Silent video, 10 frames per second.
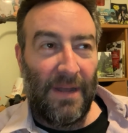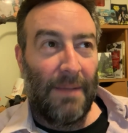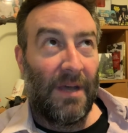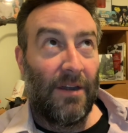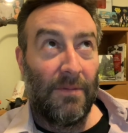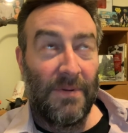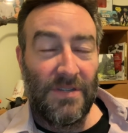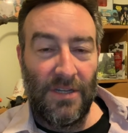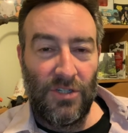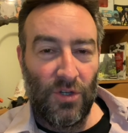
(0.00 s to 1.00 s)
but I'm
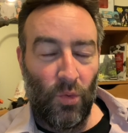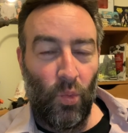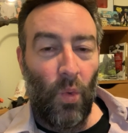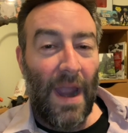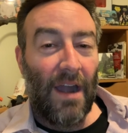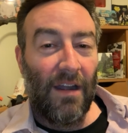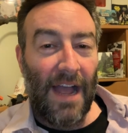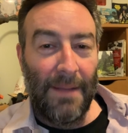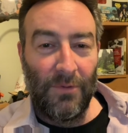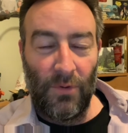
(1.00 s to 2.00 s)
100% sure where
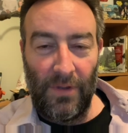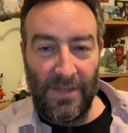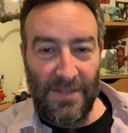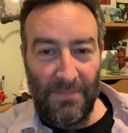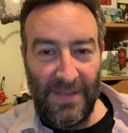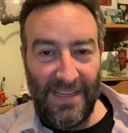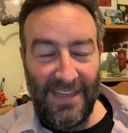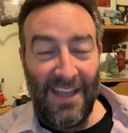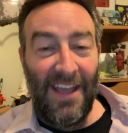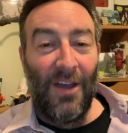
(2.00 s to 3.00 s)
I'm going to
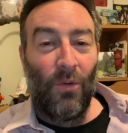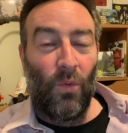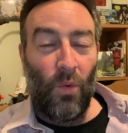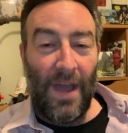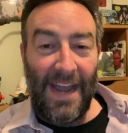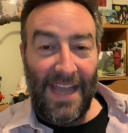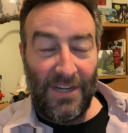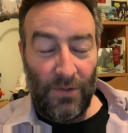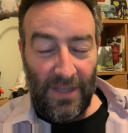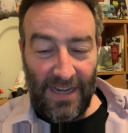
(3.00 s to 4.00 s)
be when I
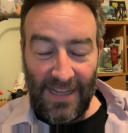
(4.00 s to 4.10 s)
do it,